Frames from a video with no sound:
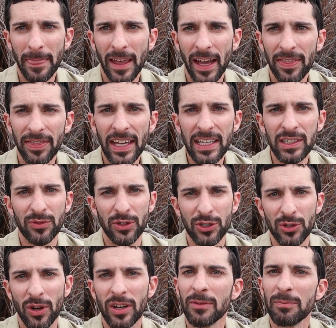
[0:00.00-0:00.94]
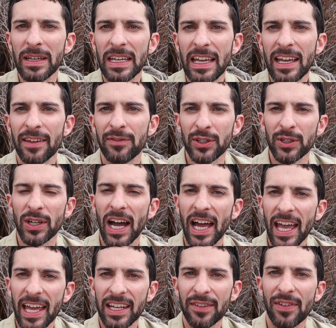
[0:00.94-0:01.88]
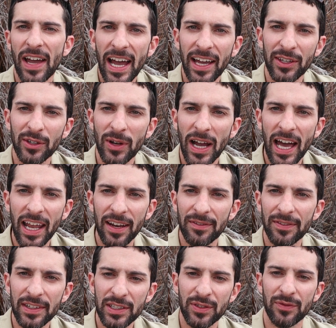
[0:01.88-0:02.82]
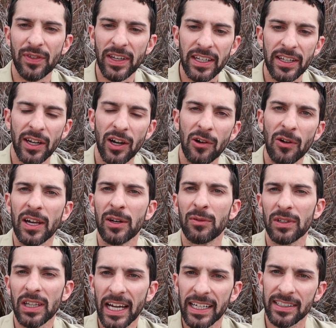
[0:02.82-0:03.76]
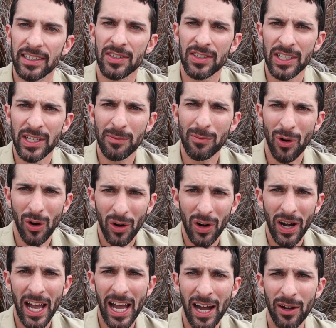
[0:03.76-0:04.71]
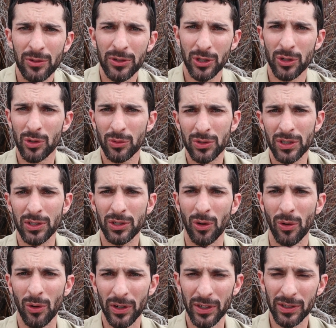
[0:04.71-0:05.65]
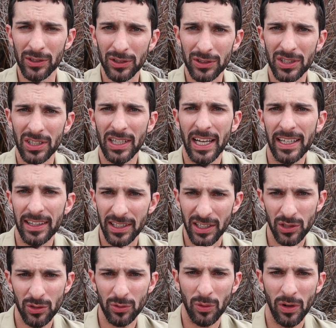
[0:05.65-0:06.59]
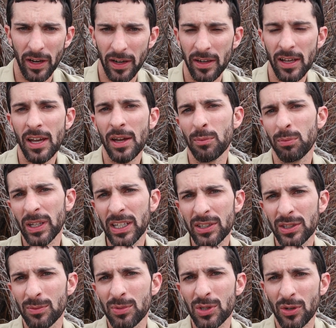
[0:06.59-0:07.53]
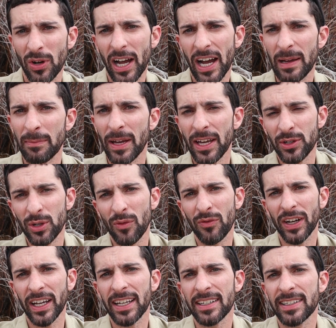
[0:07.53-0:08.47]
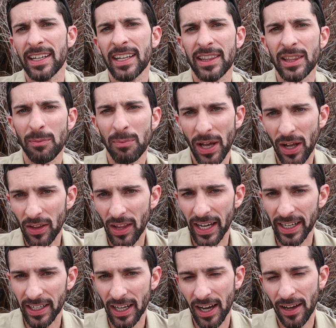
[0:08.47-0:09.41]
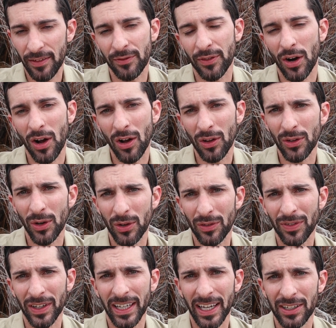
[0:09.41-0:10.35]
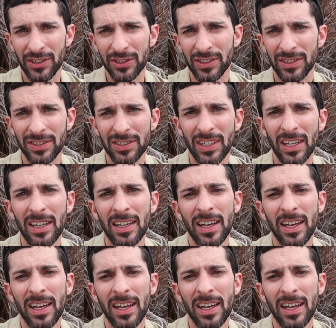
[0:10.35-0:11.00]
And thanks for joining me. If you got any value out of this video and would like to see more how-to tutorials like this one, please subscribe and don't forget to hit the bell icon for all notifications.